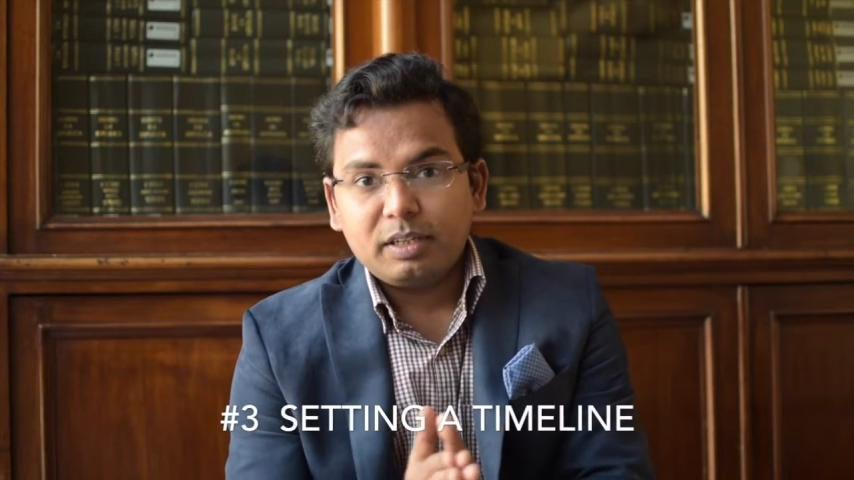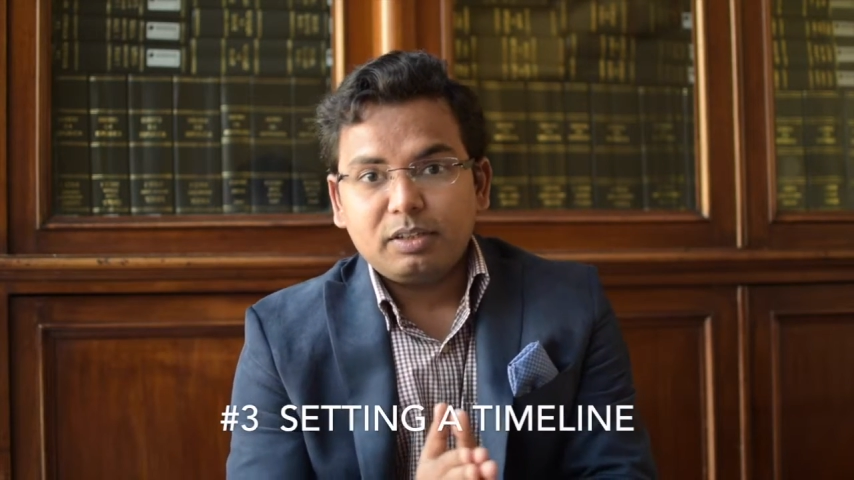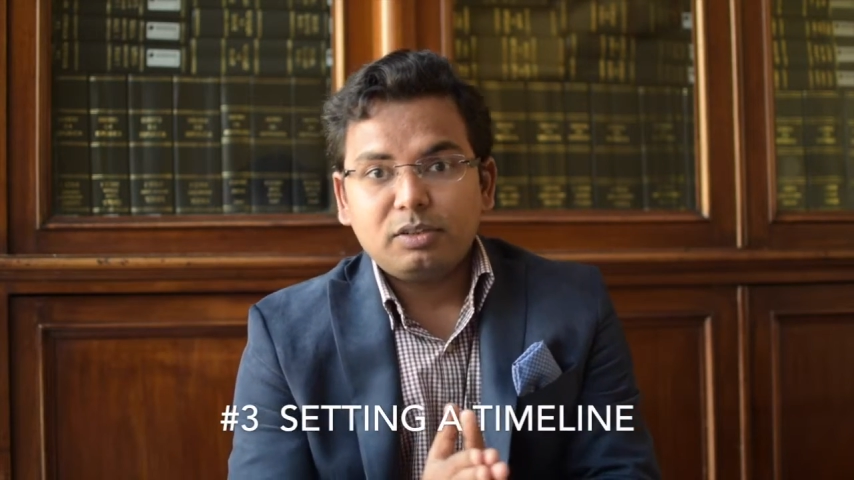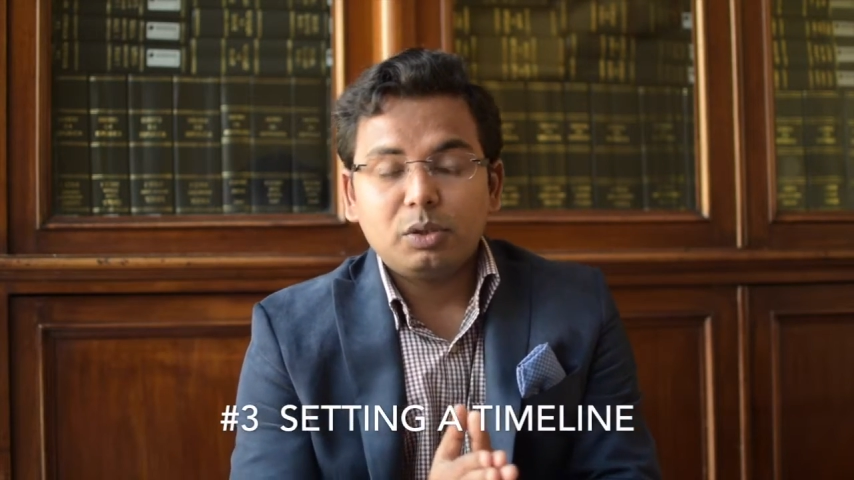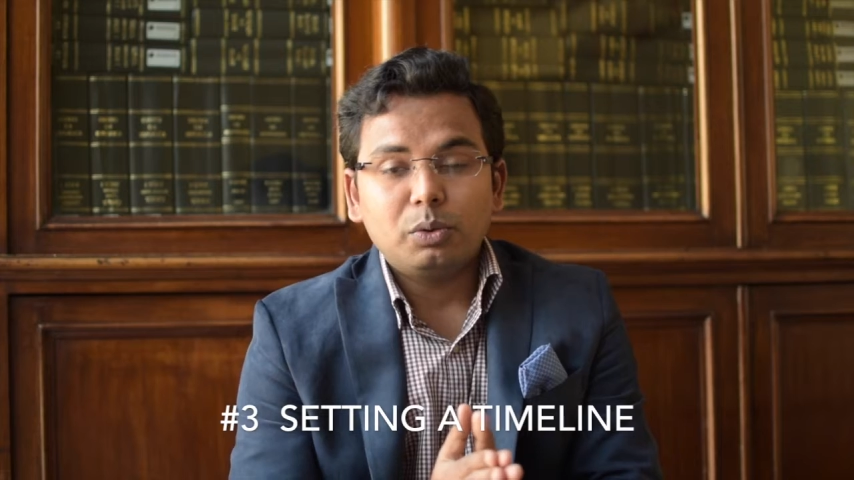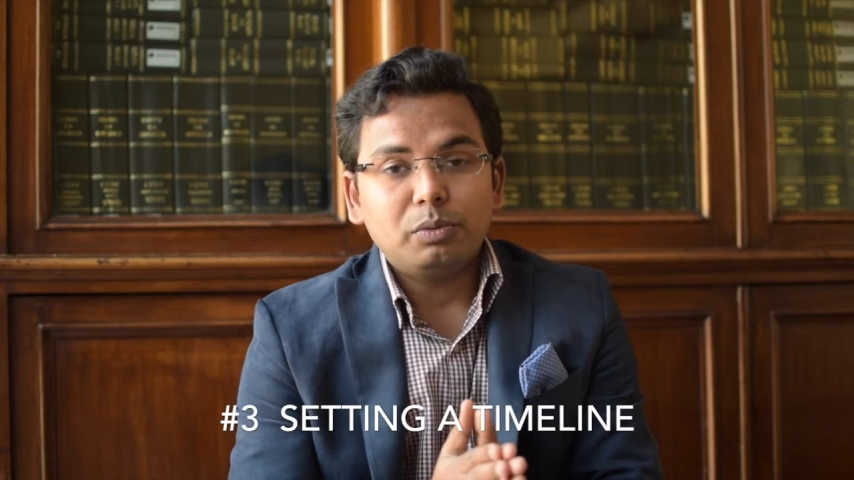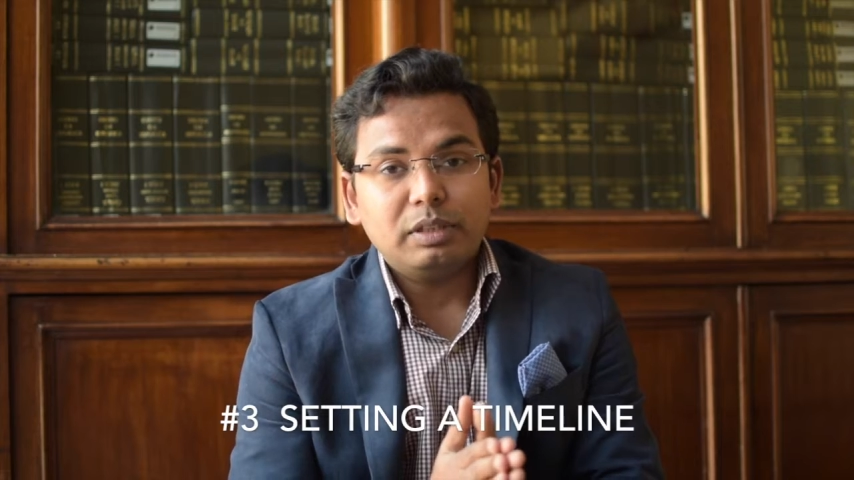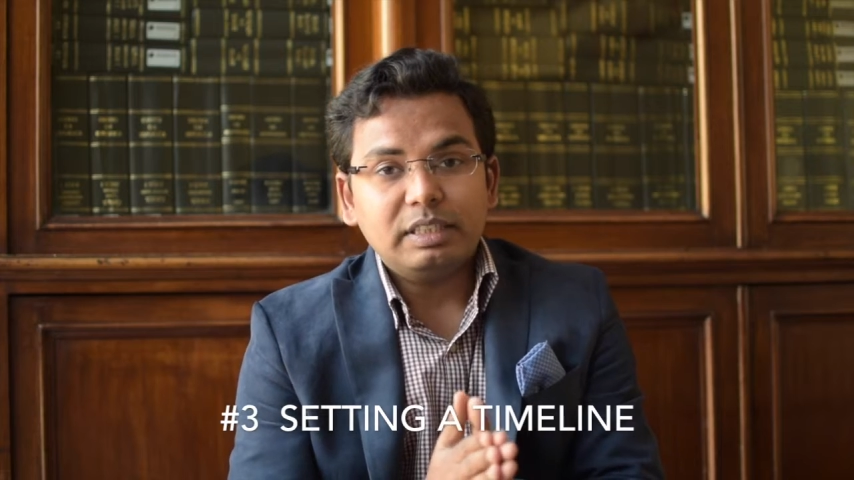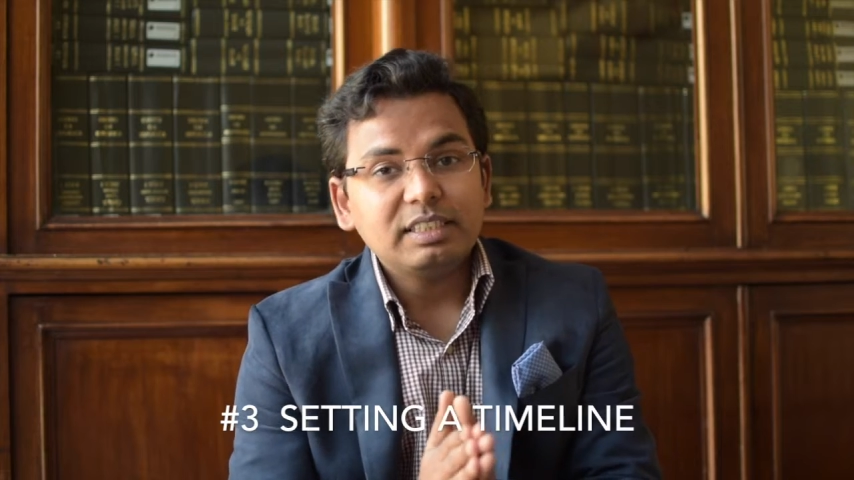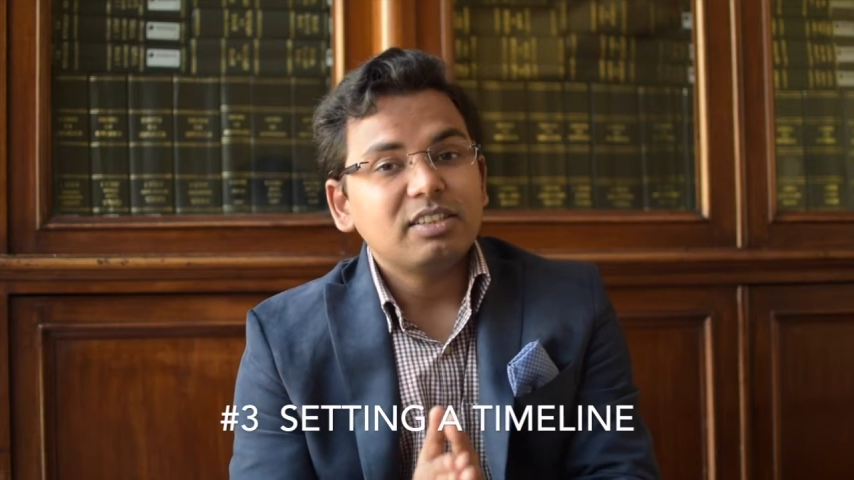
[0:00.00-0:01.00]
So
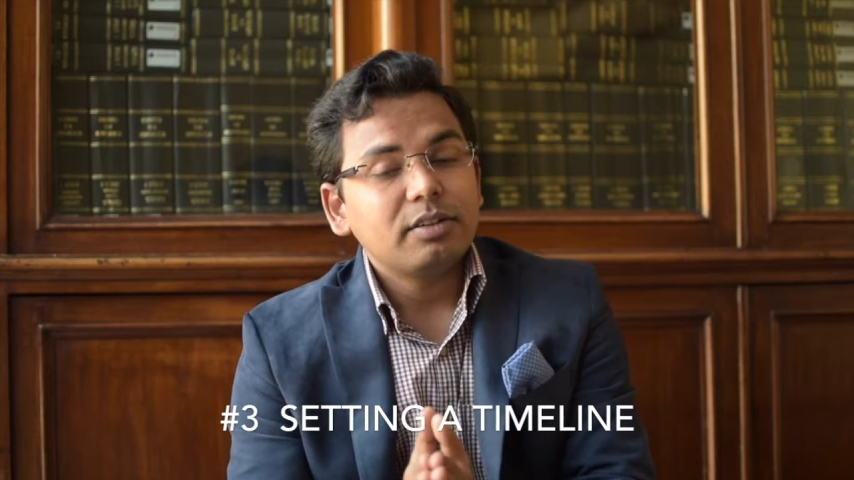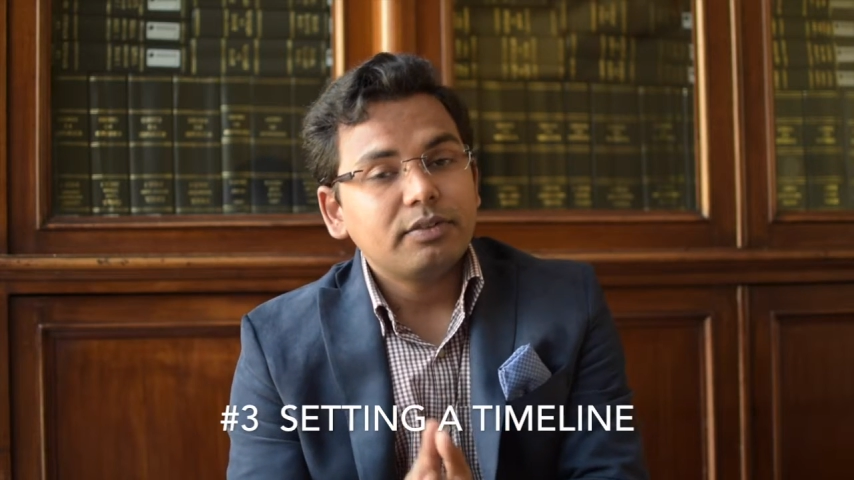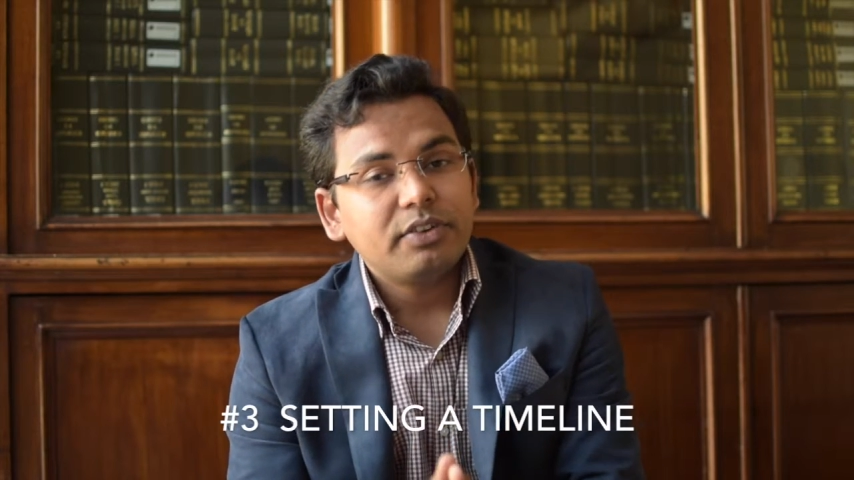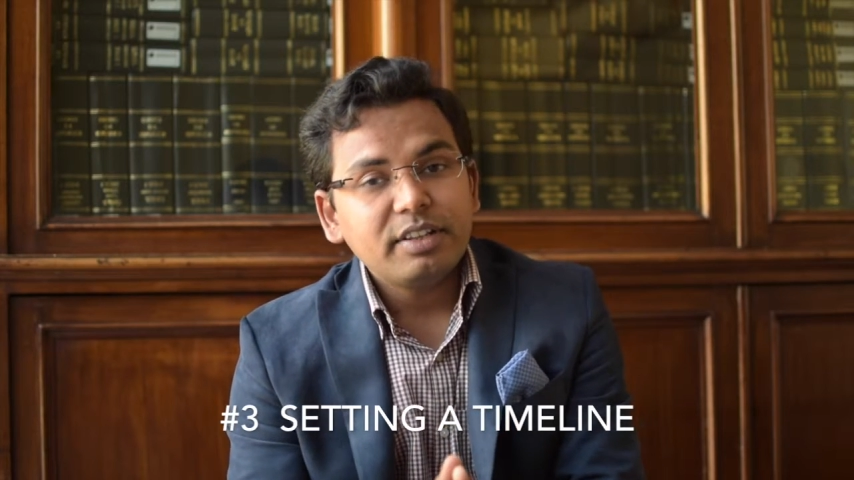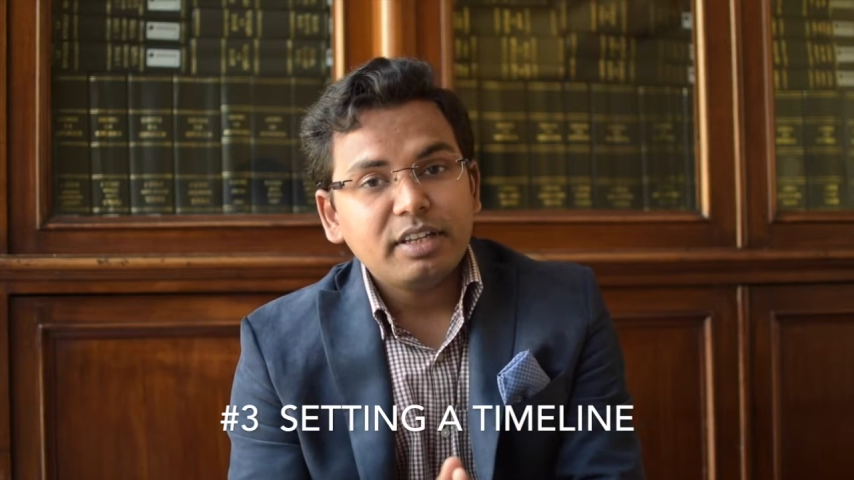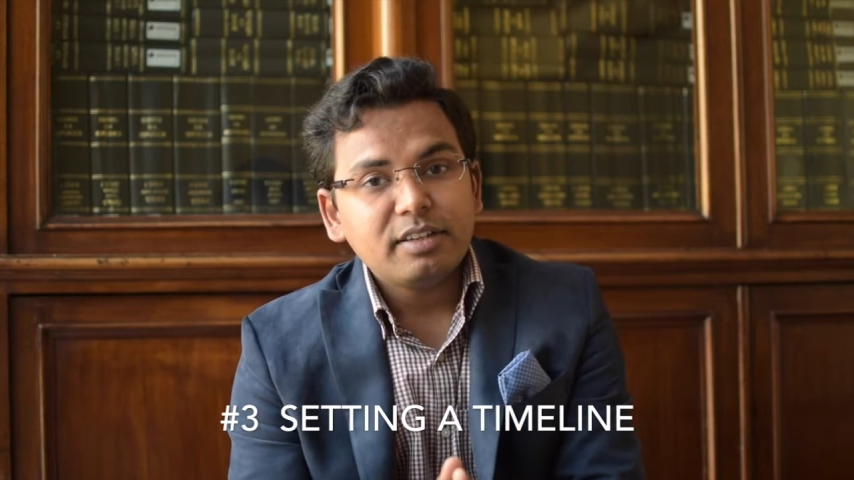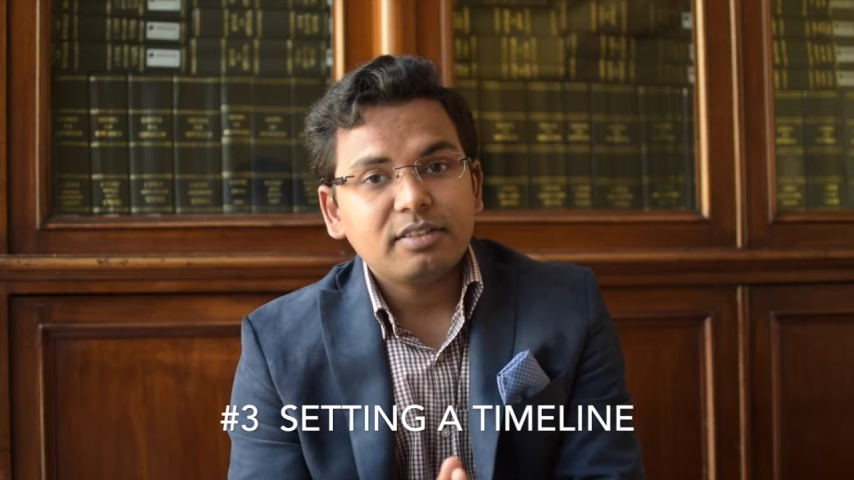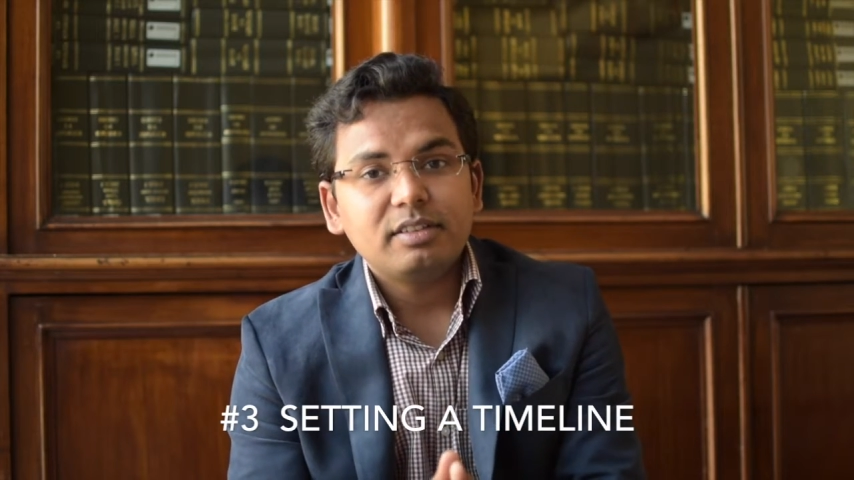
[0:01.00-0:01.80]
these are the 3 things